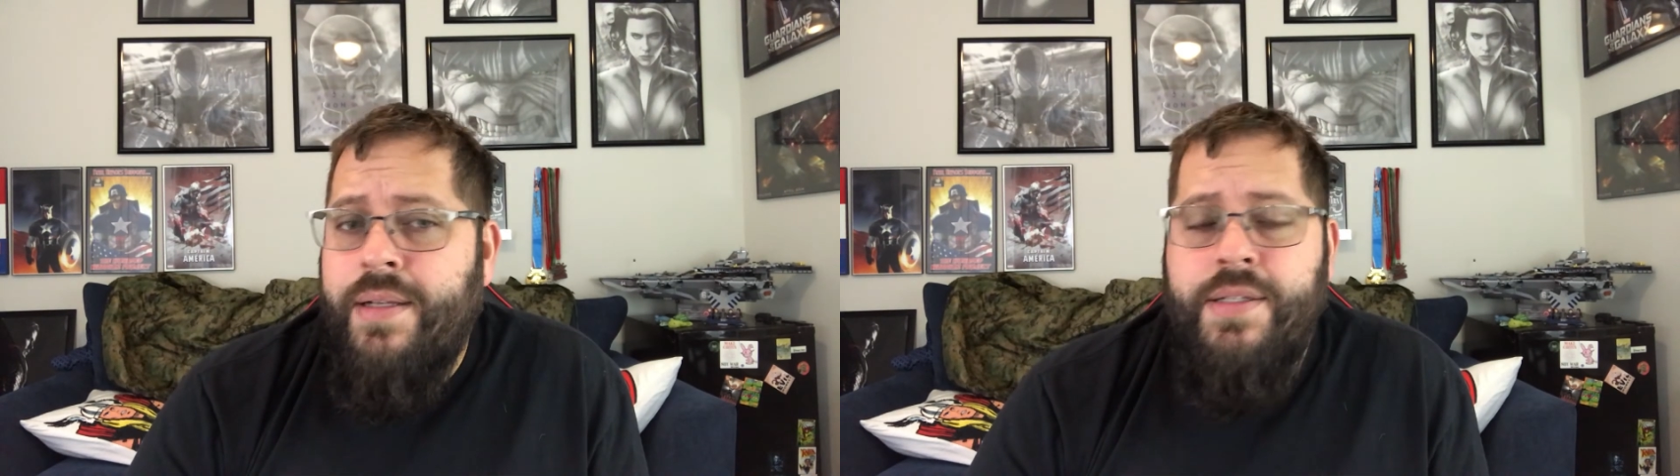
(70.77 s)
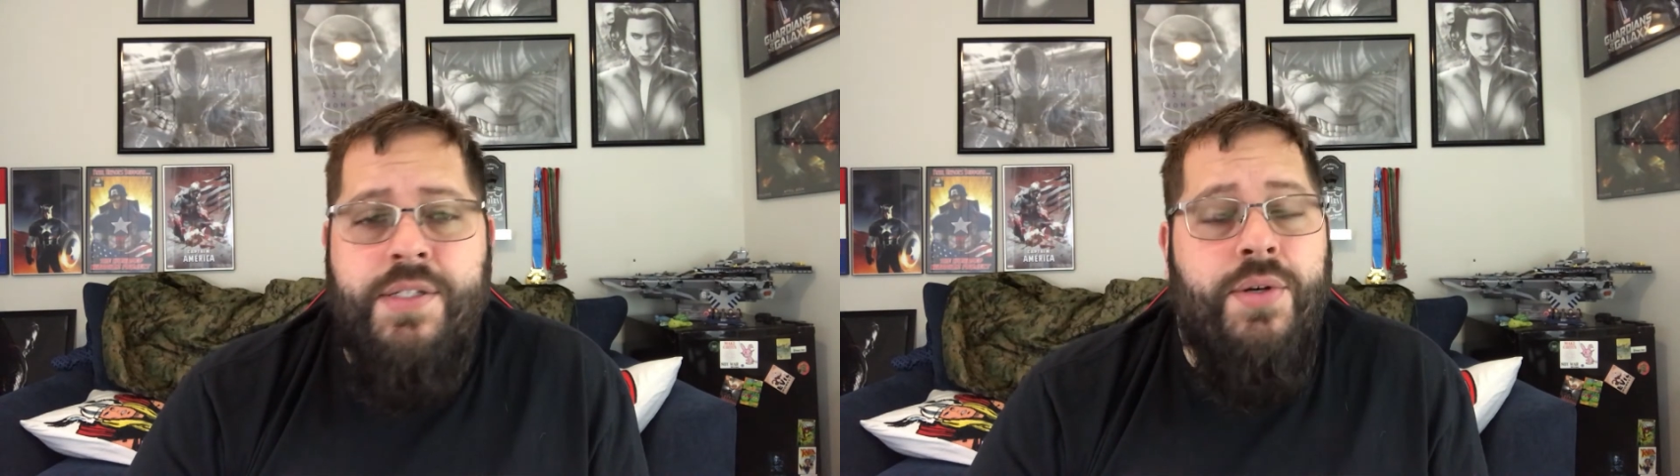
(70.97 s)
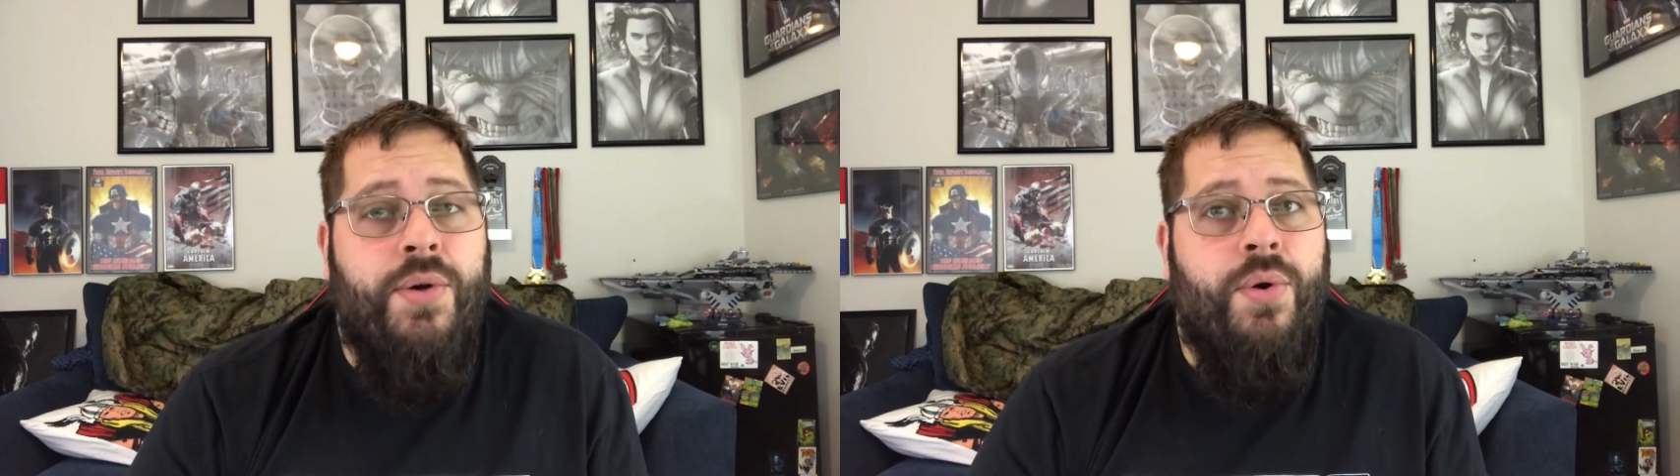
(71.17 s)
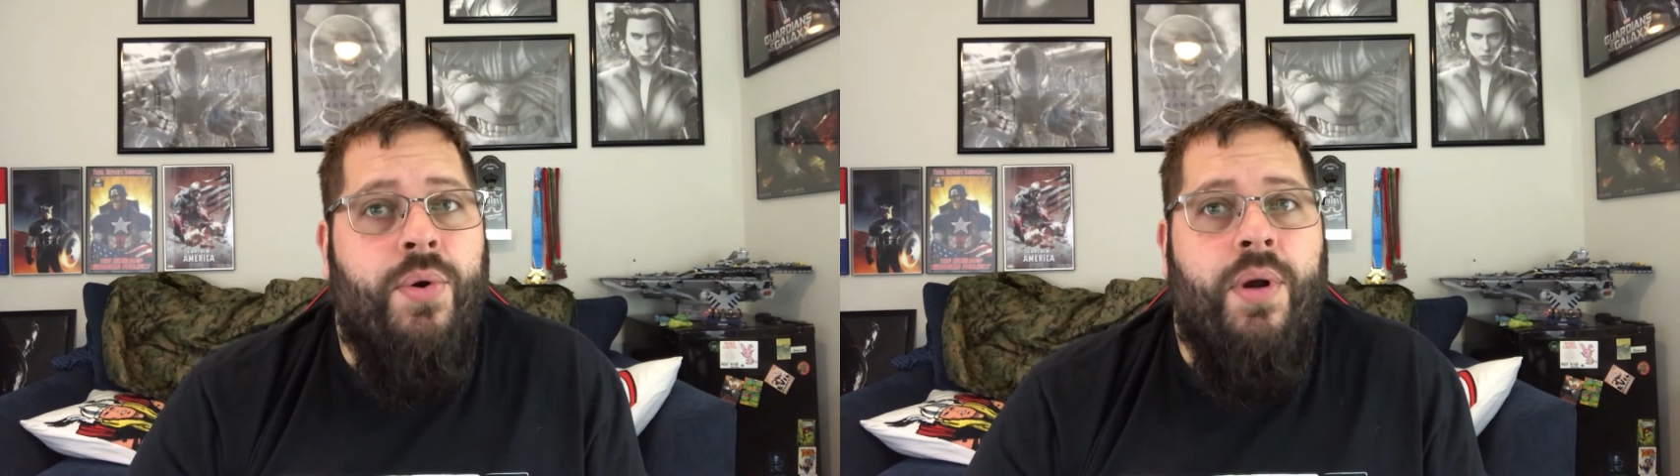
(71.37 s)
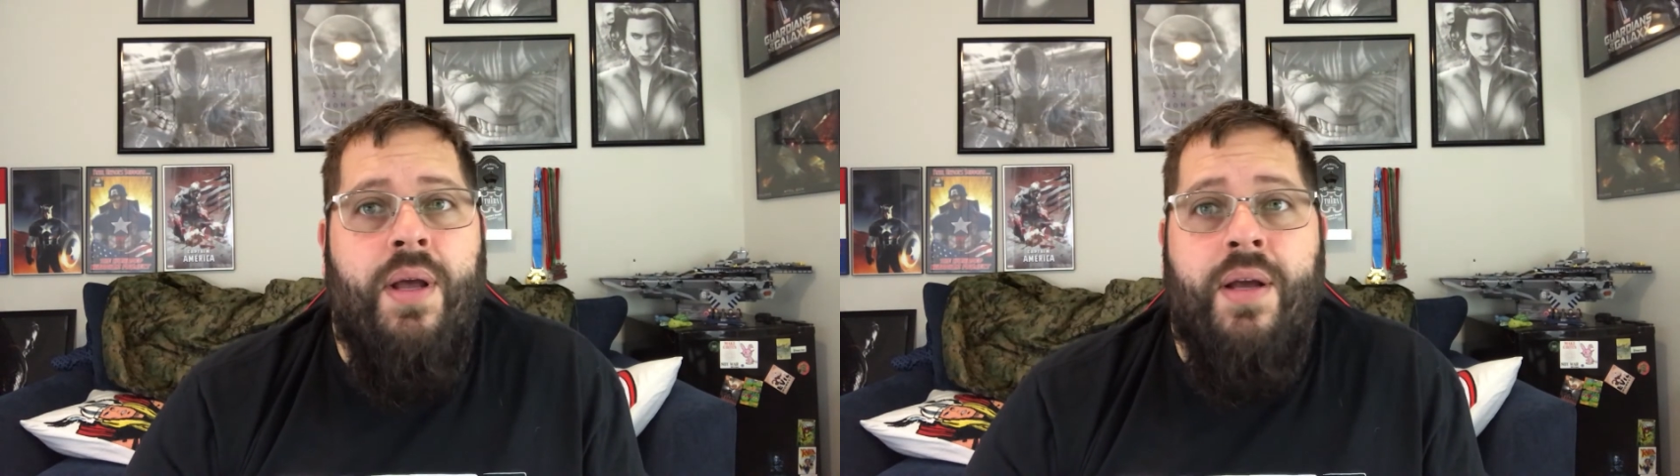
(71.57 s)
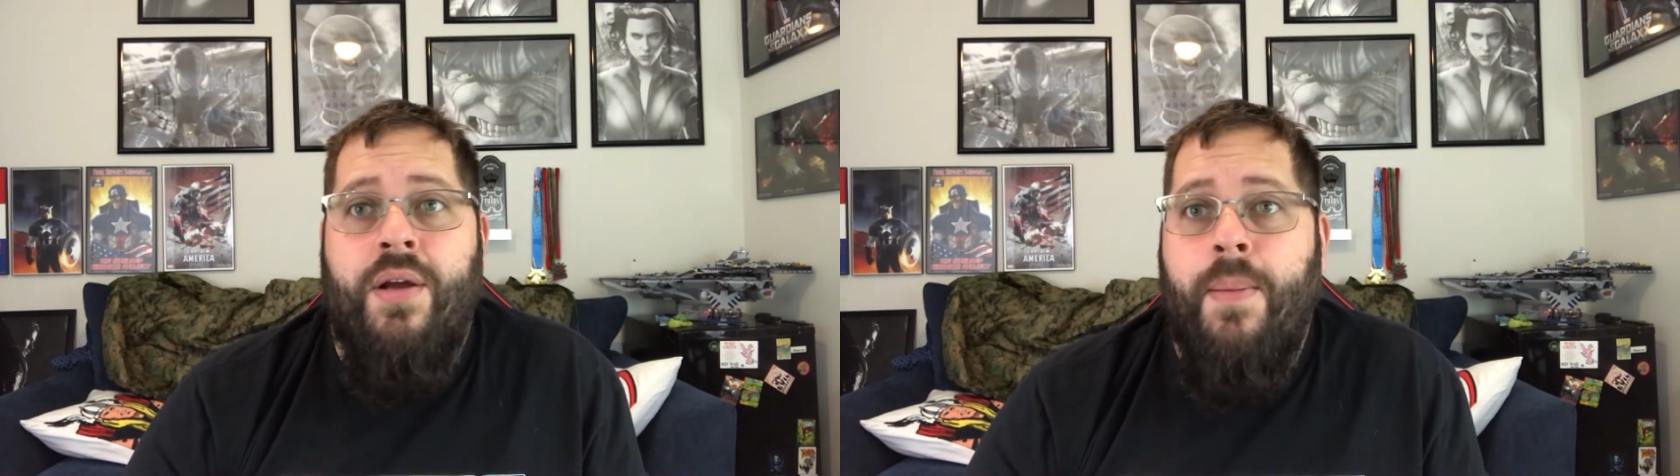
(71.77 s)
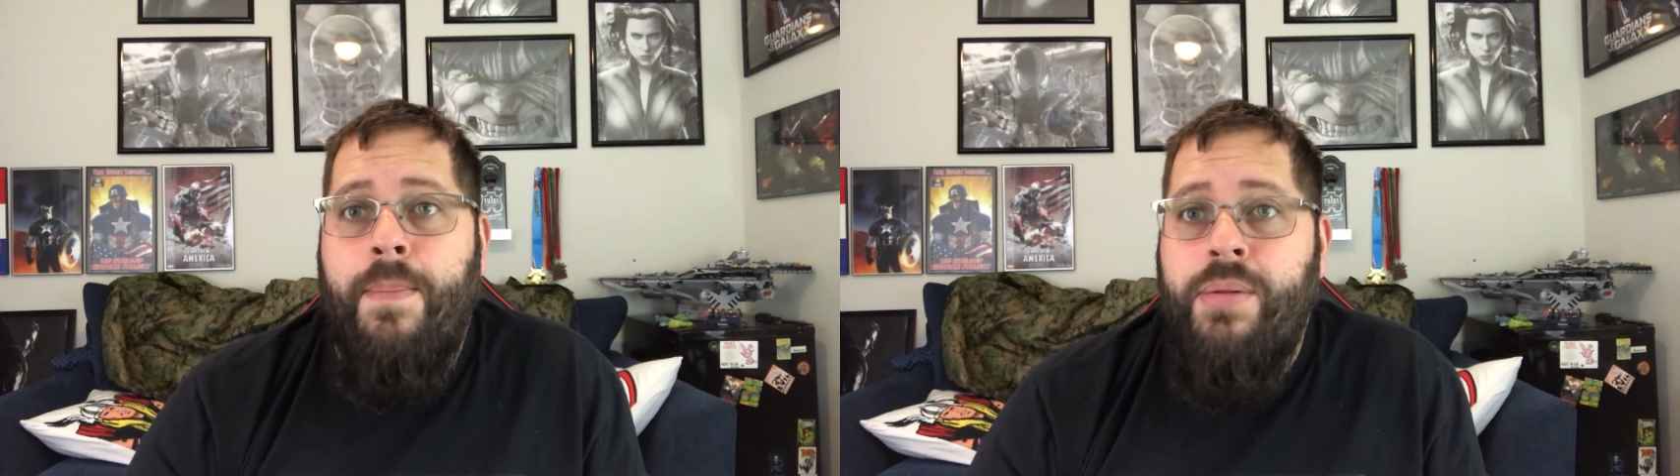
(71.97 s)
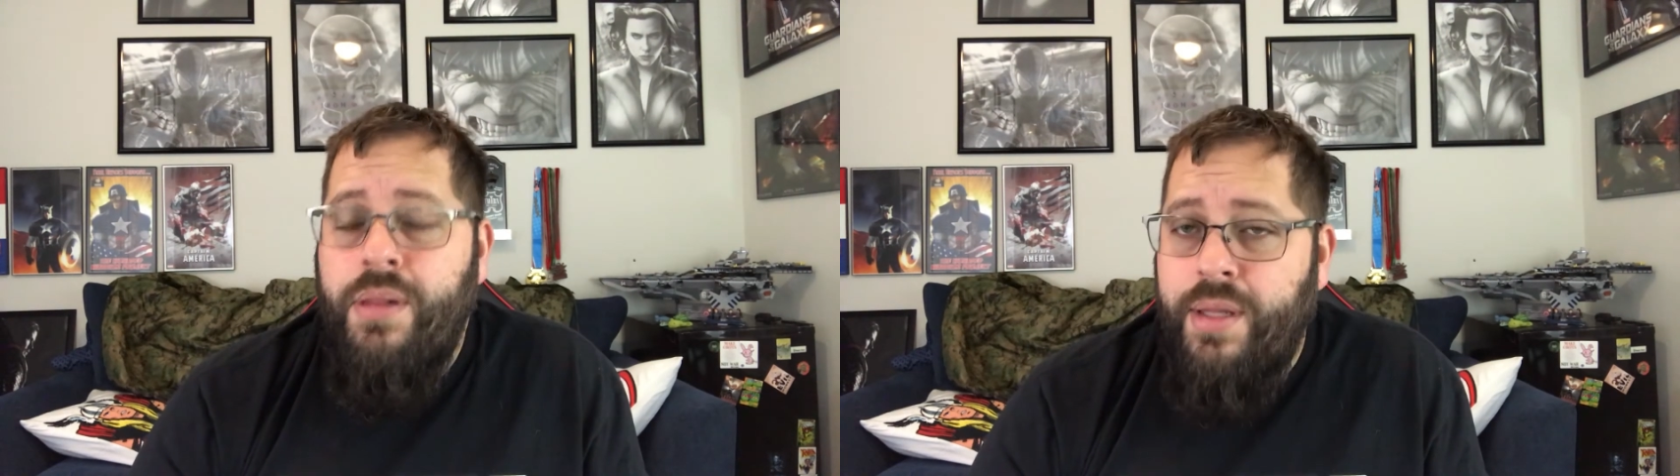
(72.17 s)
to a
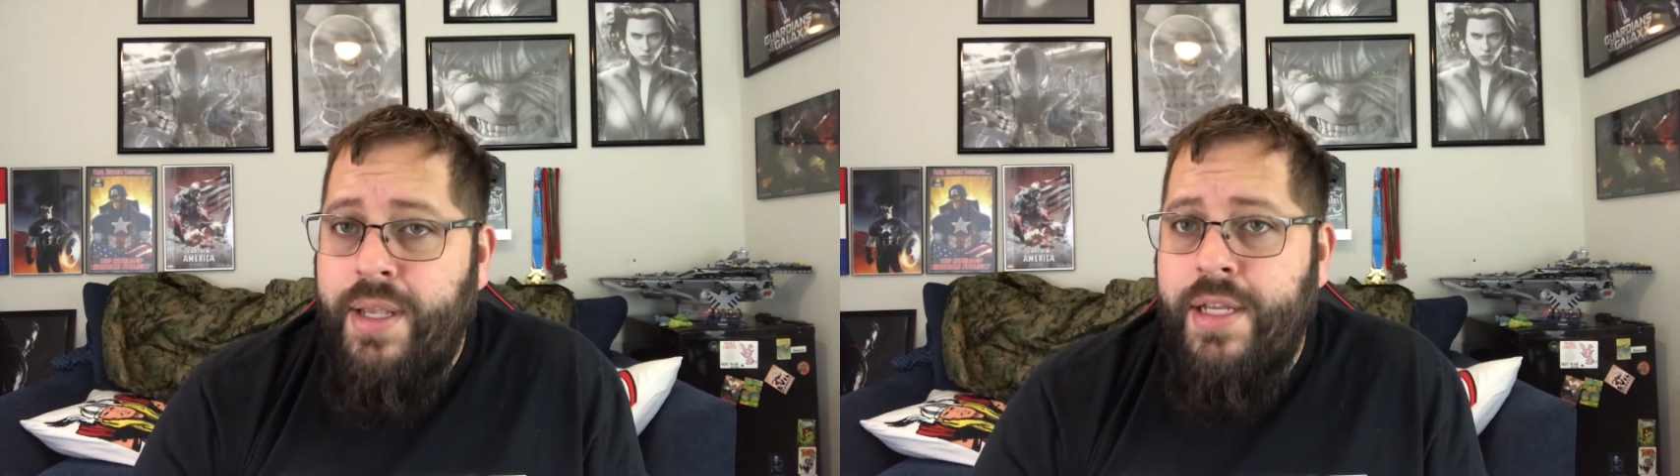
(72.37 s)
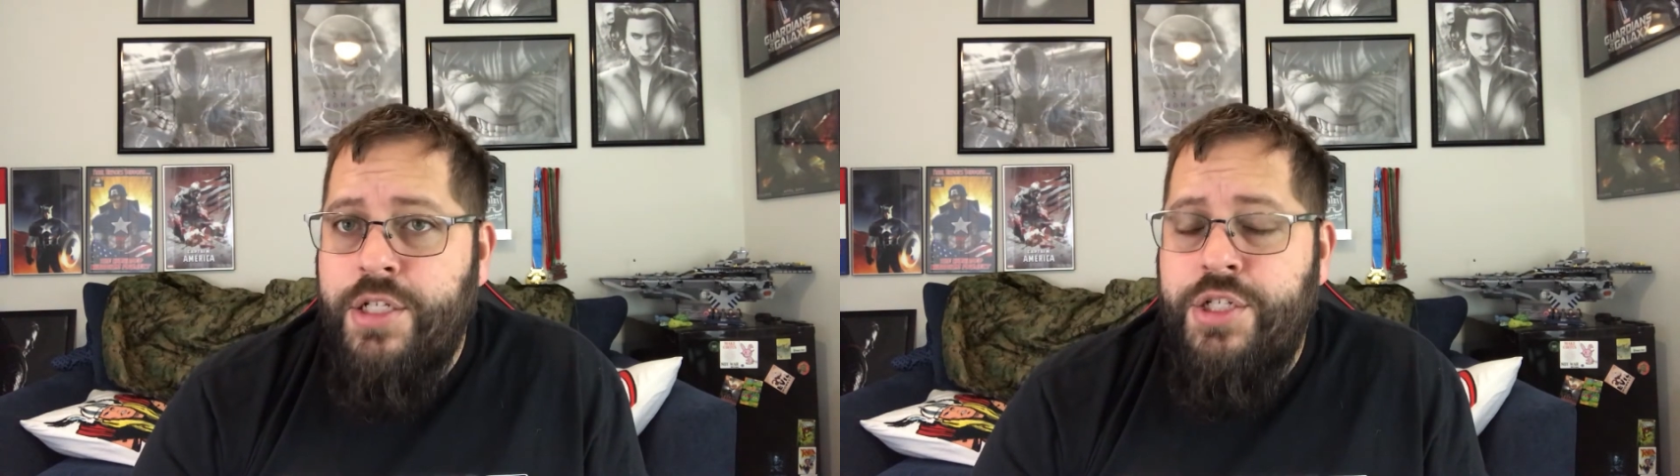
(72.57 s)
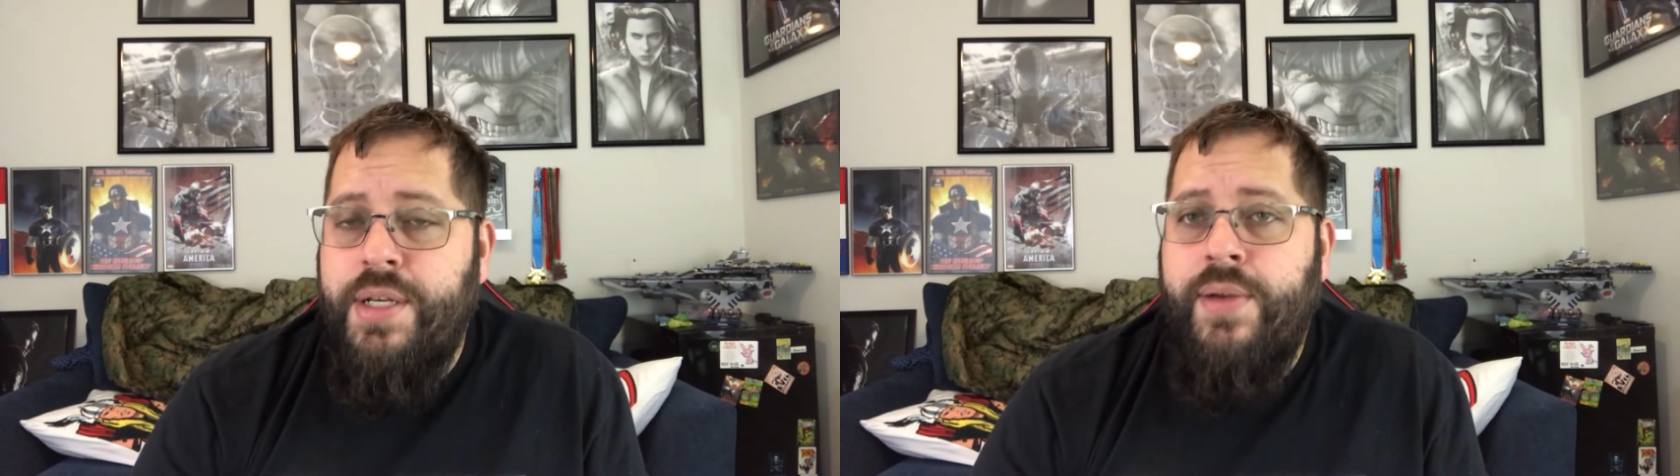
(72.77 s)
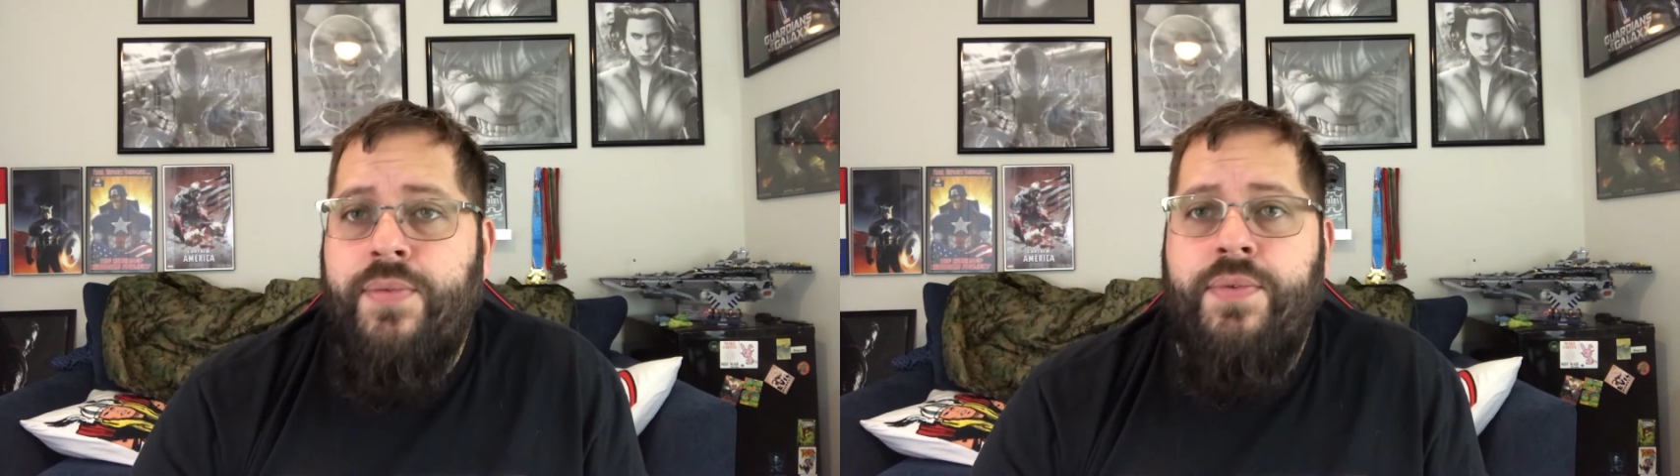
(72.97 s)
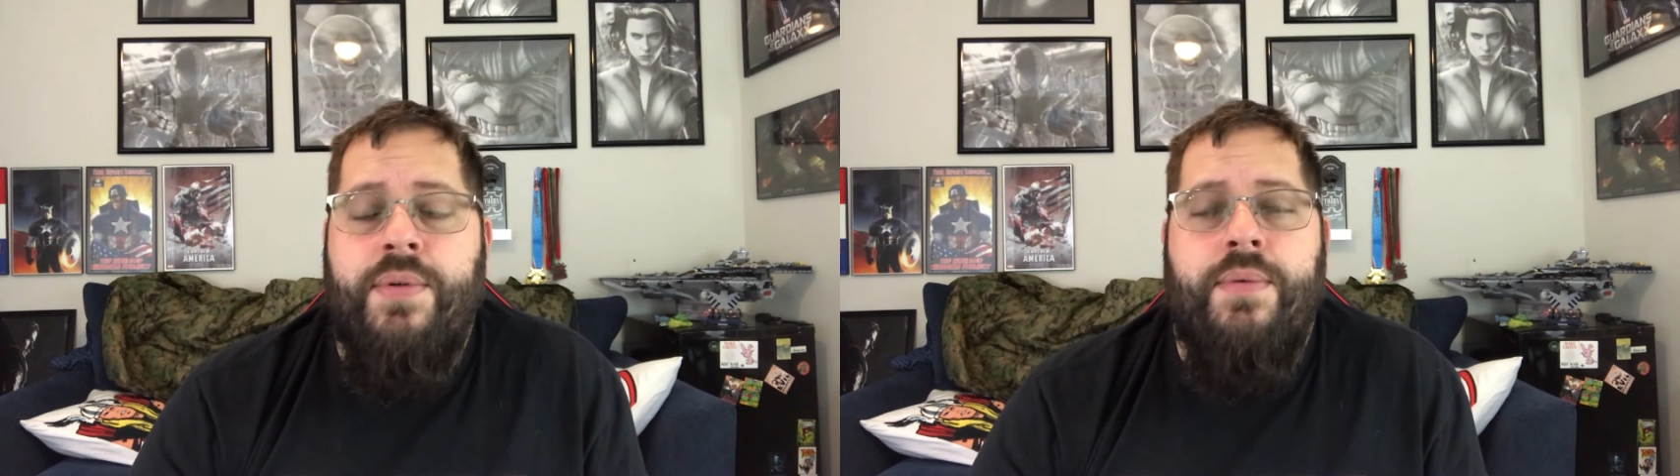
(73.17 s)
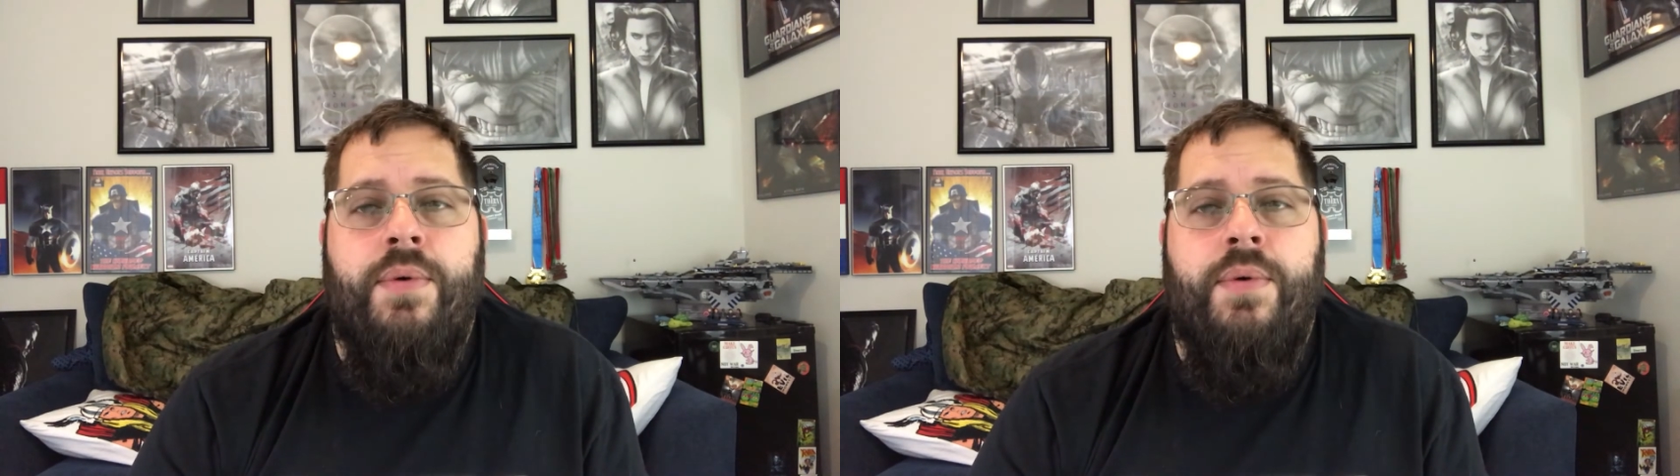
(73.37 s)
complete shift